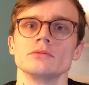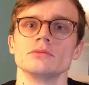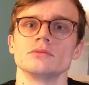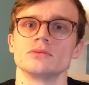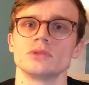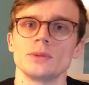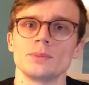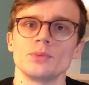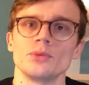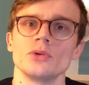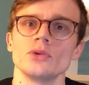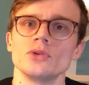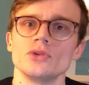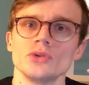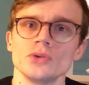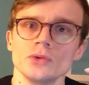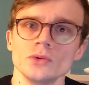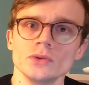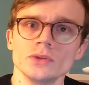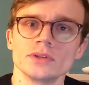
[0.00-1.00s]

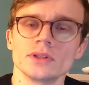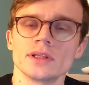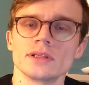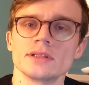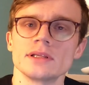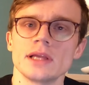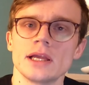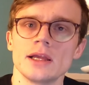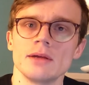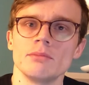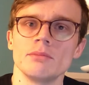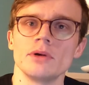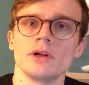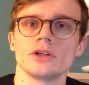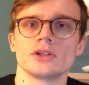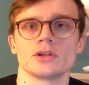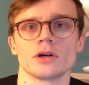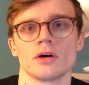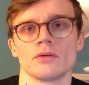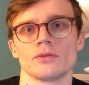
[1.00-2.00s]
reproduce this
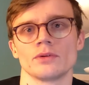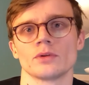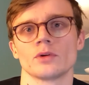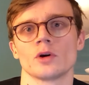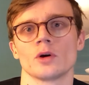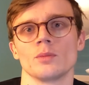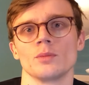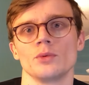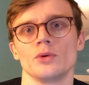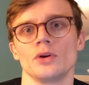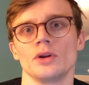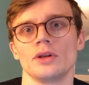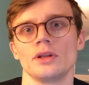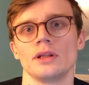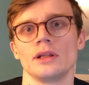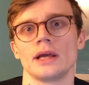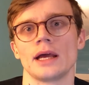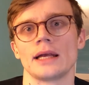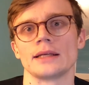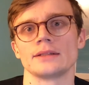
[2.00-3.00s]
image of the
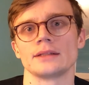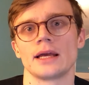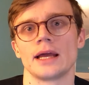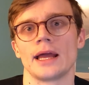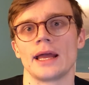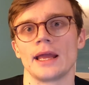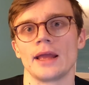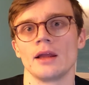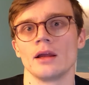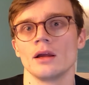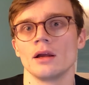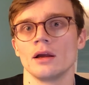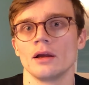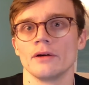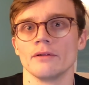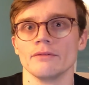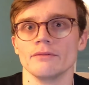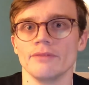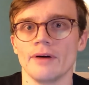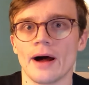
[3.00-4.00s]
community as a
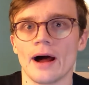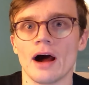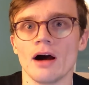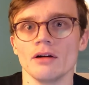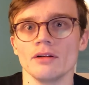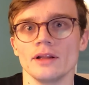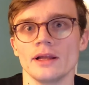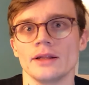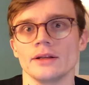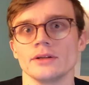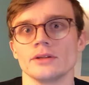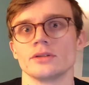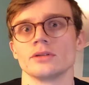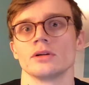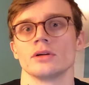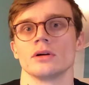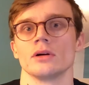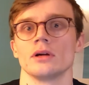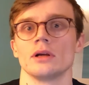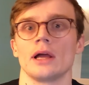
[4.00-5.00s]

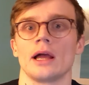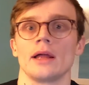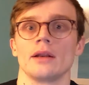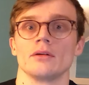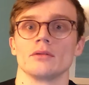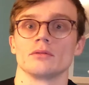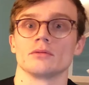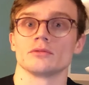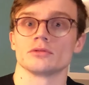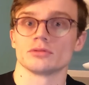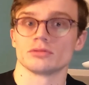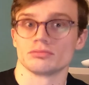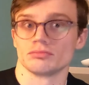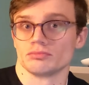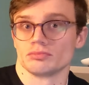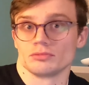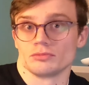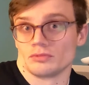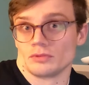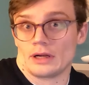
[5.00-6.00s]
violent and
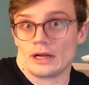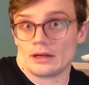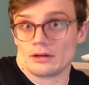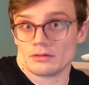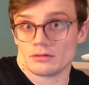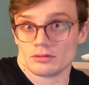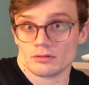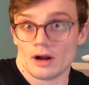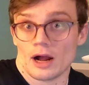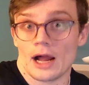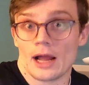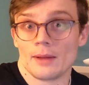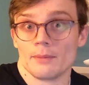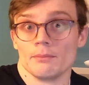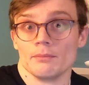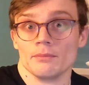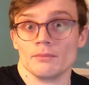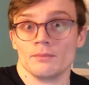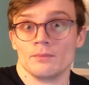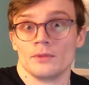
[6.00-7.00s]
a
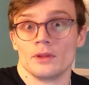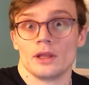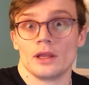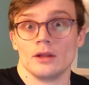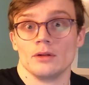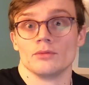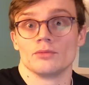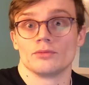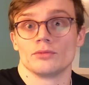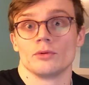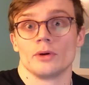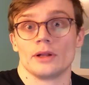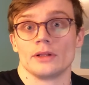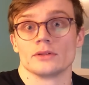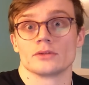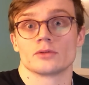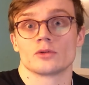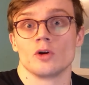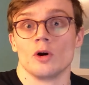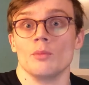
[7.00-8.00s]

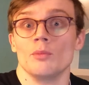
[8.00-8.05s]
crime-influenced